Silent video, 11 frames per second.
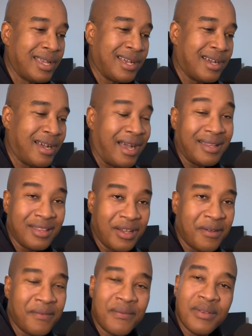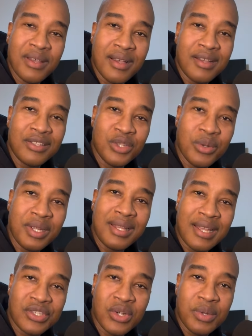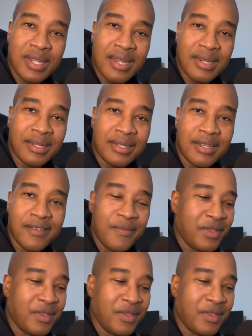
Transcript: Uh, I love uh, doing that show with Daniela.